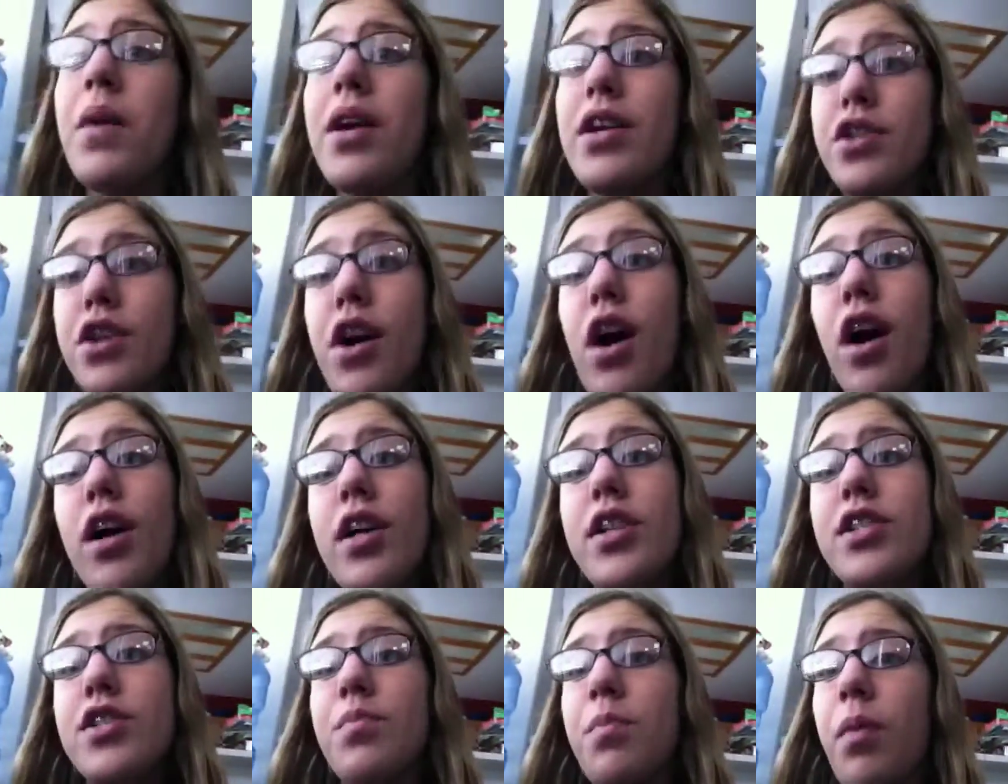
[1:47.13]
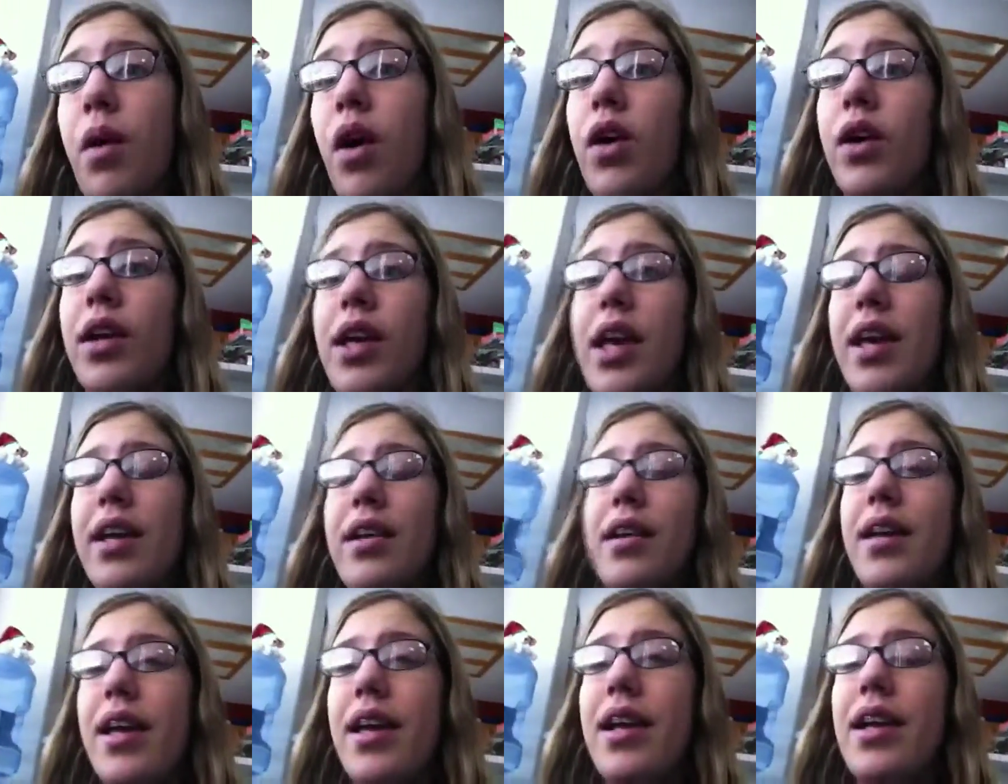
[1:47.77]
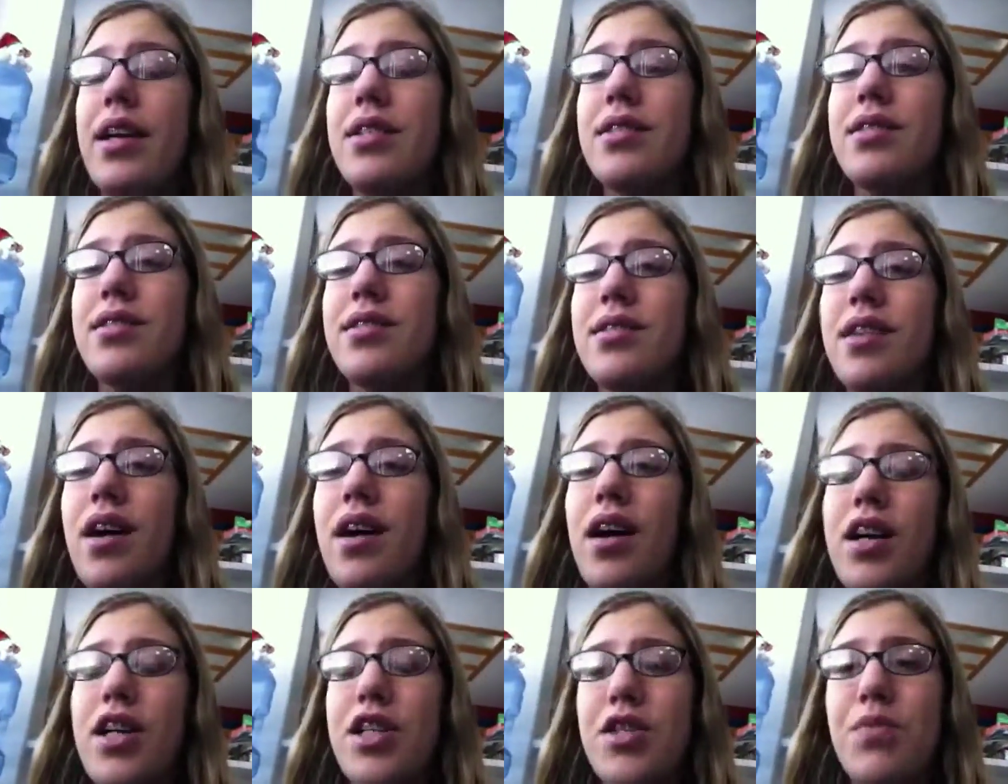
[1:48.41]
and my dog is barking, and it's
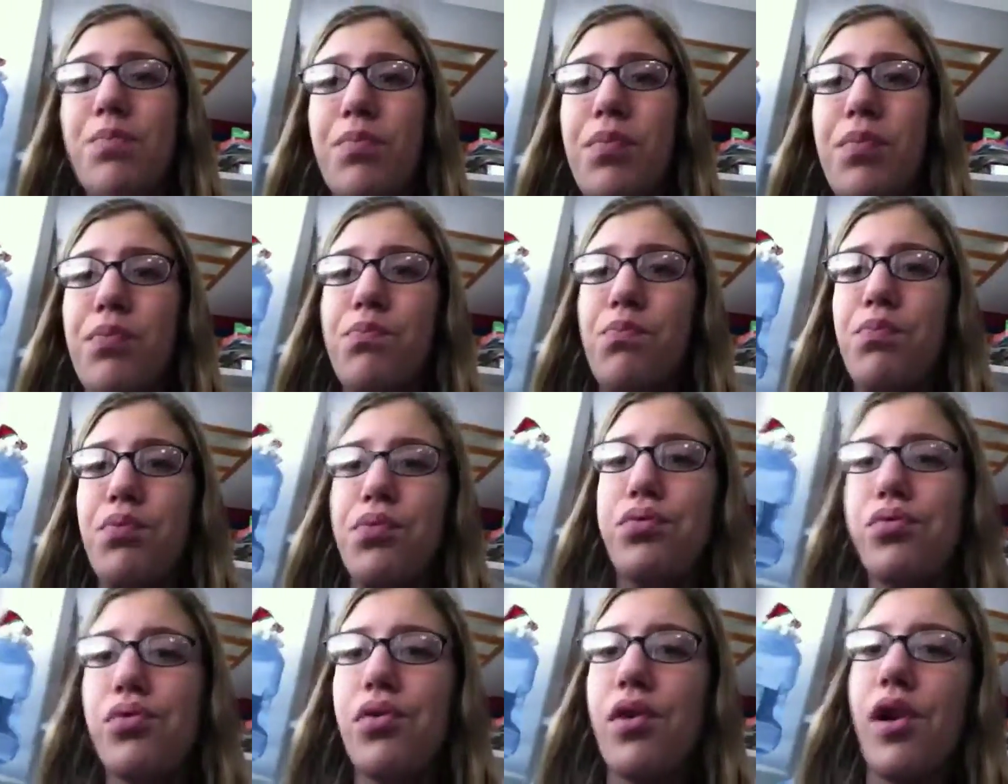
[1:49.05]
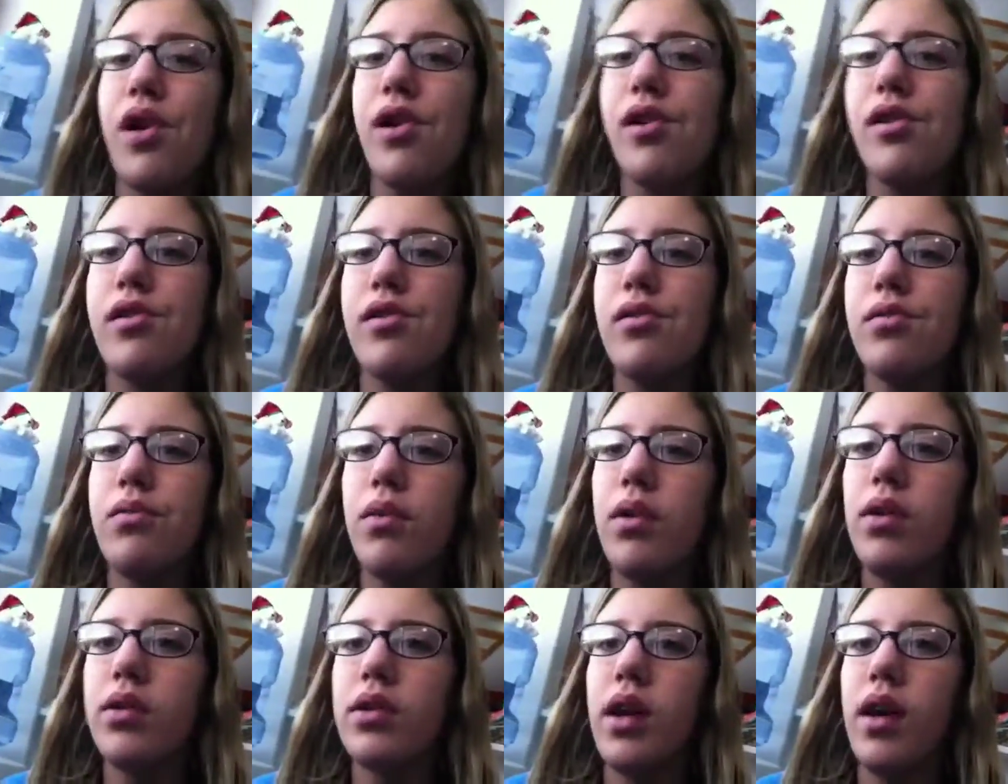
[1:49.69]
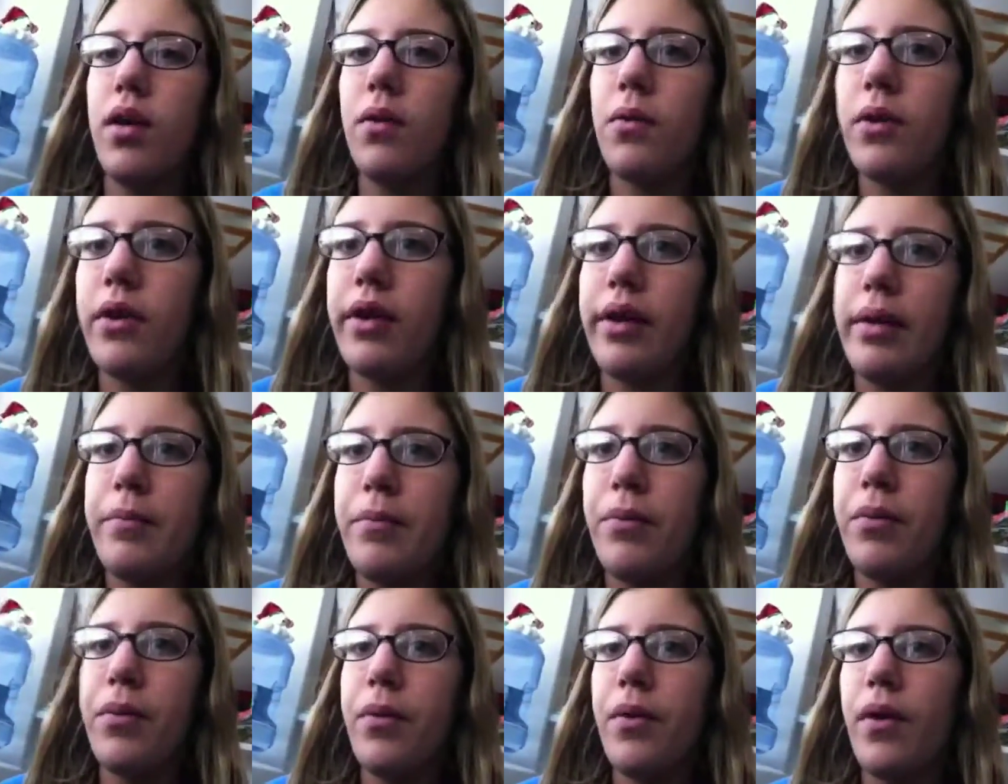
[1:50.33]
not as not
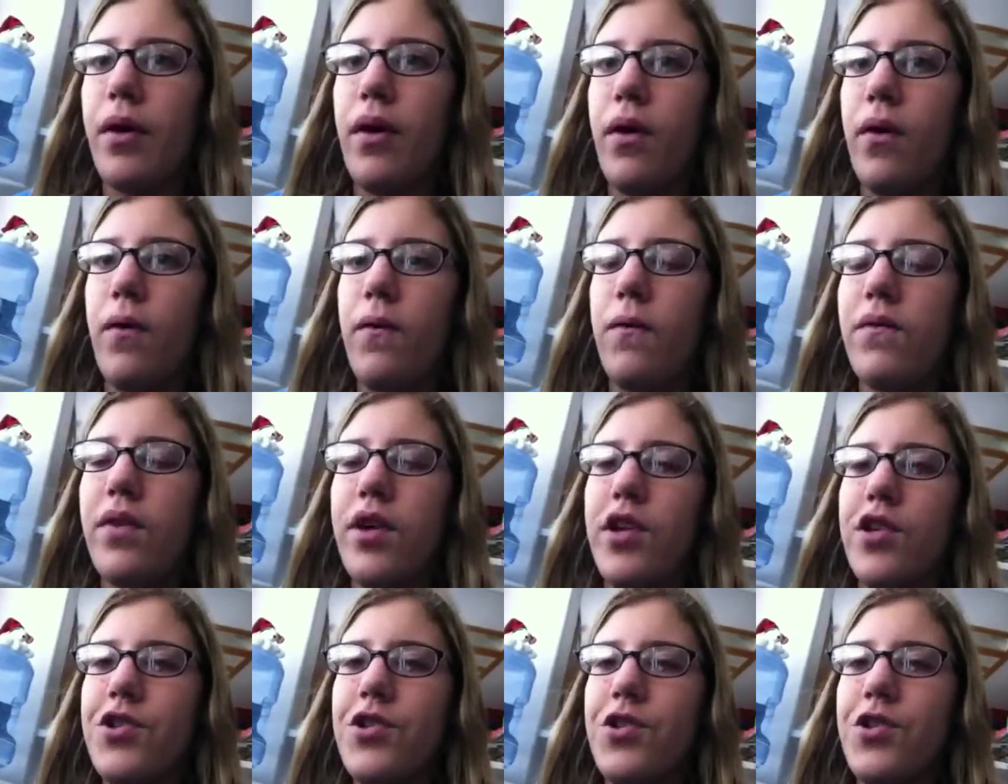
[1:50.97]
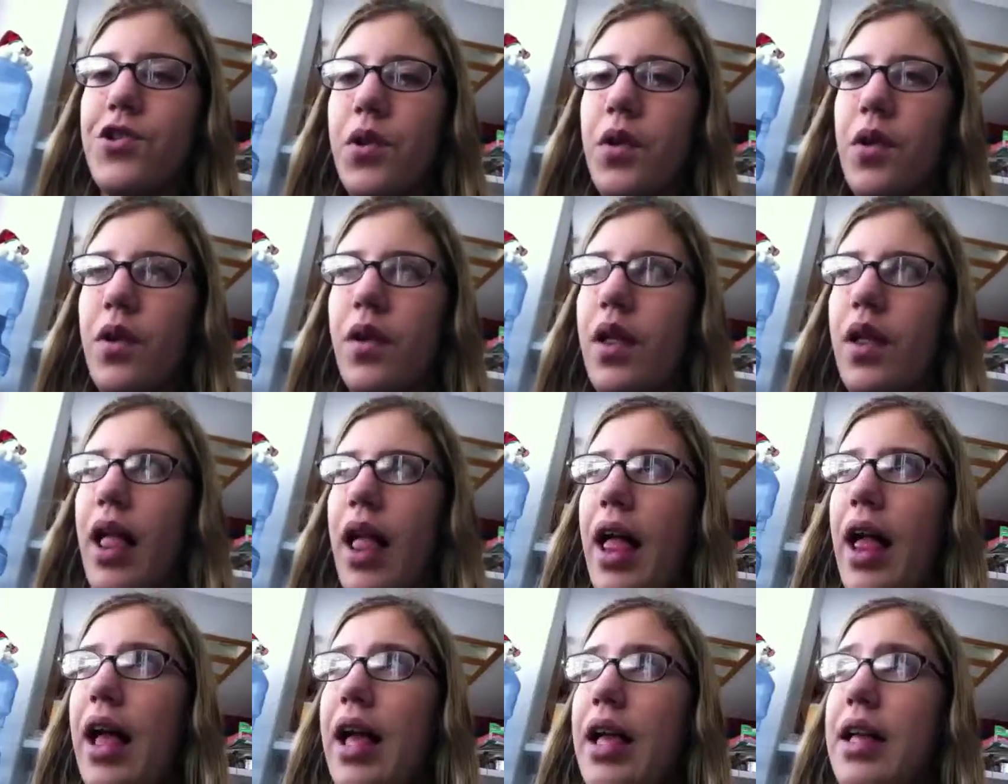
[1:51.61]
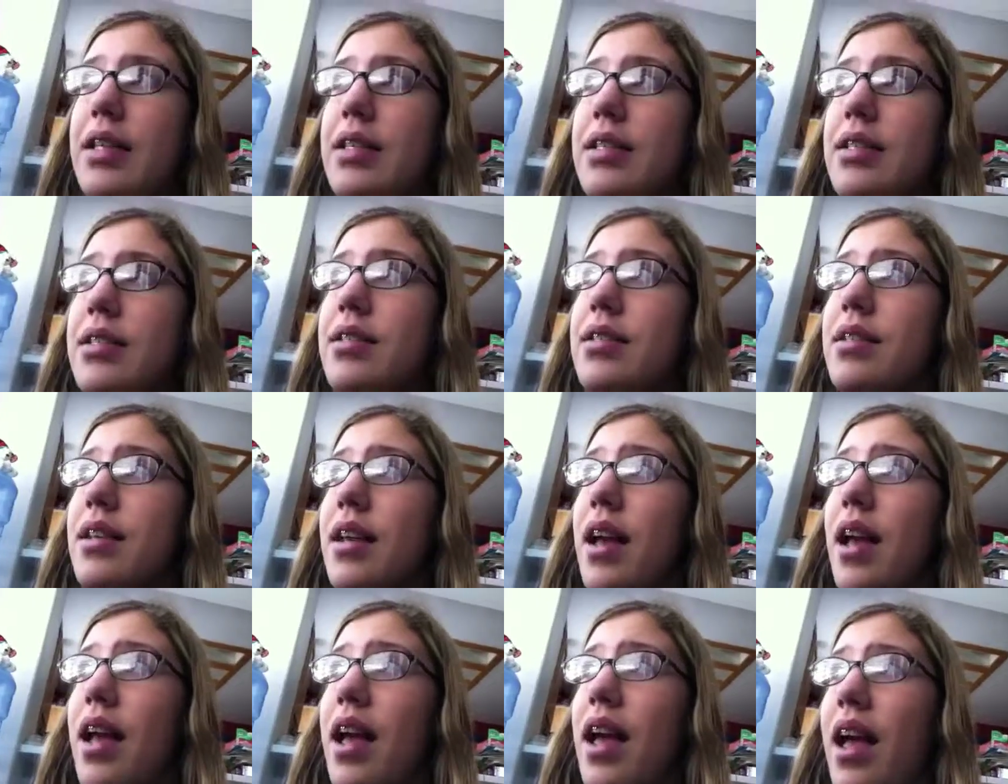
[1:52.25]
really professional
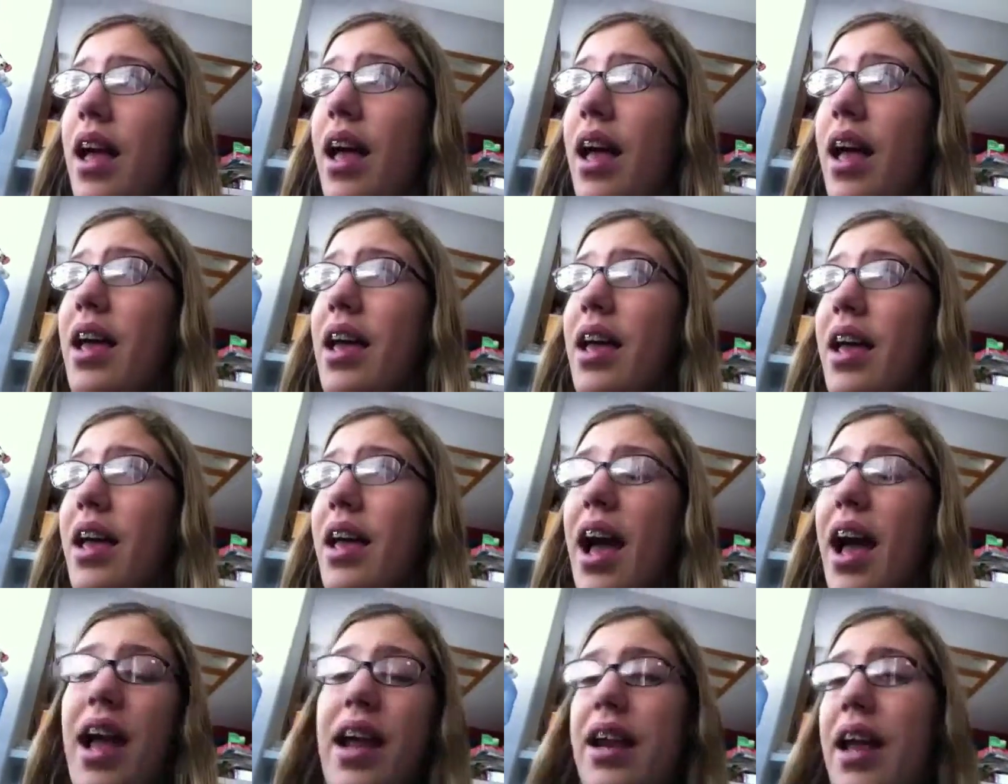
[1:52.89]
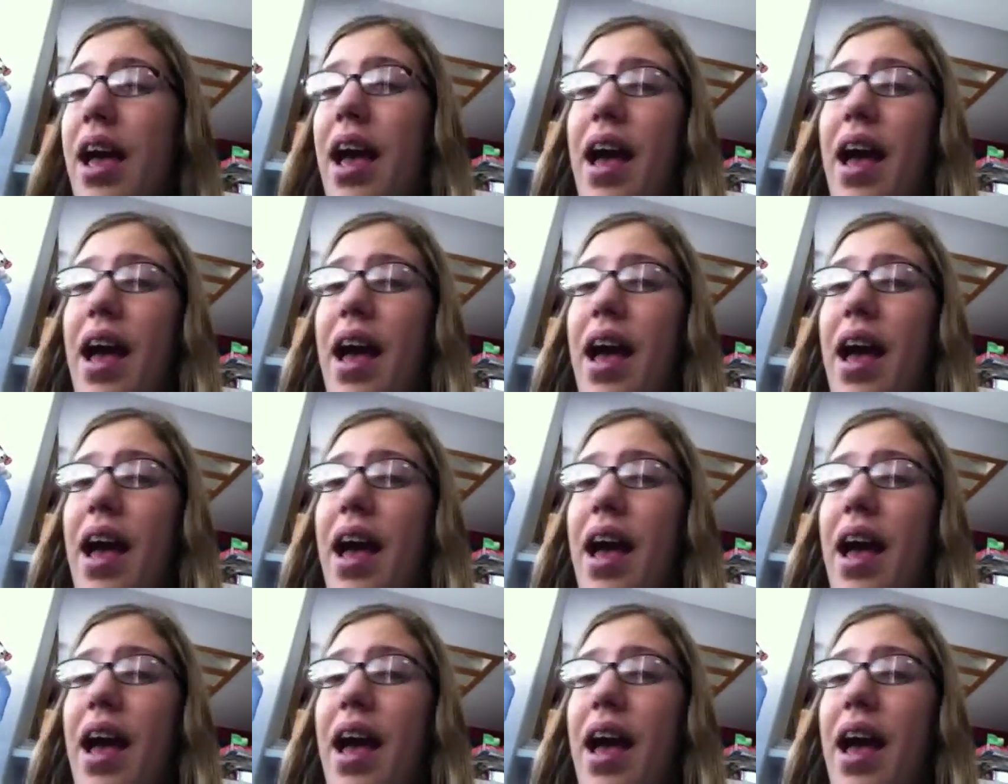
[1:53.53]
as I kind